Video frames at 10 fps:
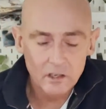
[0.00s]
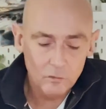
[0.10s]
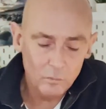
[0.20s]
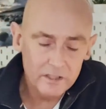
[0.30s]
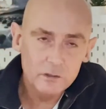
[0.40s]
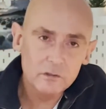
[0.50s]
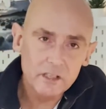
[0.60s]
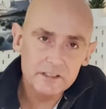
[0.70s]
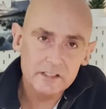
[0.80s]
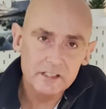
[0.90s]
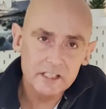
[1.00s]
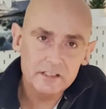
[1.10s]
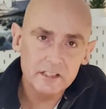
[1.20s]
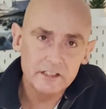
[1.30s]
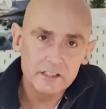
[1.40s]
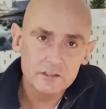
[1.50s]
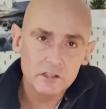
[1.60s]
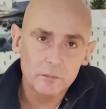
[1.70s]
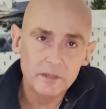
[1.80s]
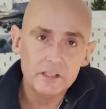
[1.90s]
When you're writing an essay on this
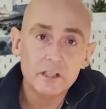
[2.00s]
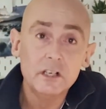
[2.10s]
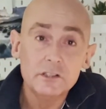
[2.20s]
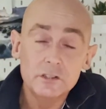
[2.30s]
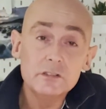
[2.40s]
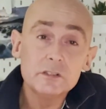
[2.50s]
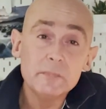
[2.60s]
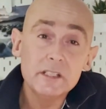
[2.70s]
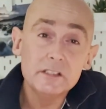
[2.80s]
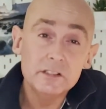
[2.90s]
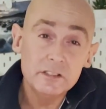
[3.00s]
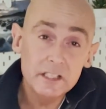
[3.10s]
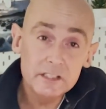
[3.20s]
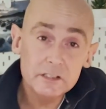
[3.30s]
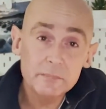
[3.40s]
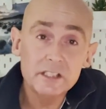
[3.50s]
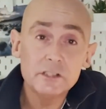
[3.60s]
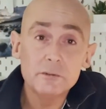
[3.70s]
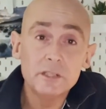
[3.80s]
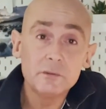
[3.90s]
topic, you need to make
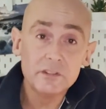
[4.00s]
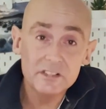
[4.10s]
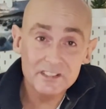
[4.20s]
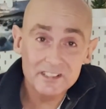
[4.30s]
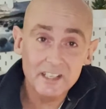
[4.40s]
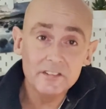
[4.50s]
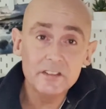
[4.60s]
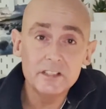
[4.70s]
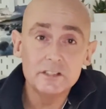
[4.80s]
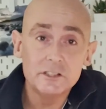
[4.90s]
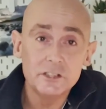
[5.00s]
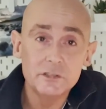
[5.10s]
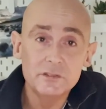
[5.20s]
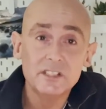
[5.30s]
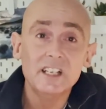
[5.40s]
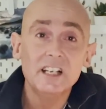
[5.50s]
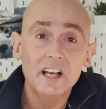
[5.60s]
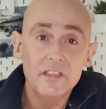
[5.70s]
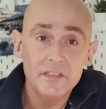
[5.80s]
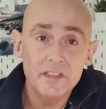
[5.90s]
sure you understand the issues,
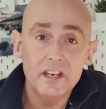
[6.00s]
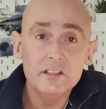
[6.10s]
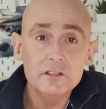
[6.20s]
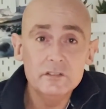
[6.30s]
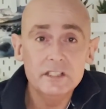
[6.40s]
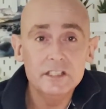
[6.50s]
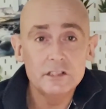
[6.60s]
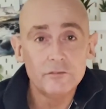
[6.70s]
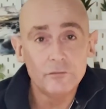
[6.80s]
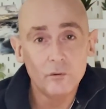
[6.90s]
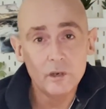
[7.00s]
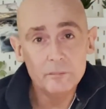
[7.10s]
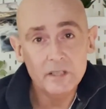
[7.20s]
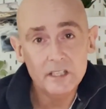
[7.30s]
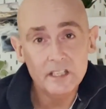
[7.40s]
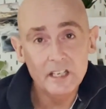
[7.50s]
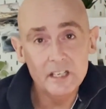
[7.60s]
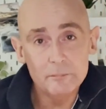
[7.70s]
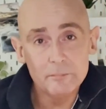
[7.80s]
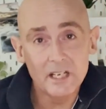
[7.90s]
and then you need to form
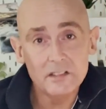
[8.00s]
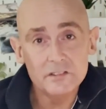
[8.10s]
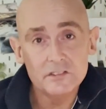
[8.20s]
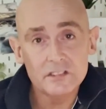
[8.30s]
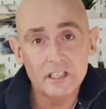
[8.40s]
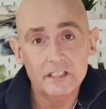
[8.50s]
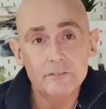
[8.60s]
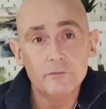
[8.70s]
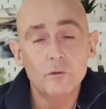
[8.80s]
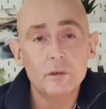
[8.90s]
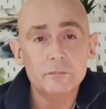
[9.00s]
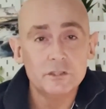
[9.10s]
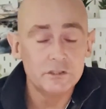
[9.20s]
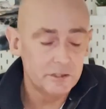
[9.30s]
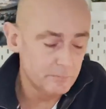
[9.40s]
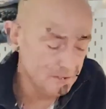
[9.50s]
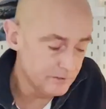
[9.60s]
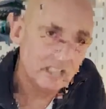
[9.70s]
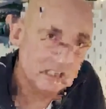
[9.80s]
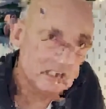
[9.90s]
a balanced and informed judgment.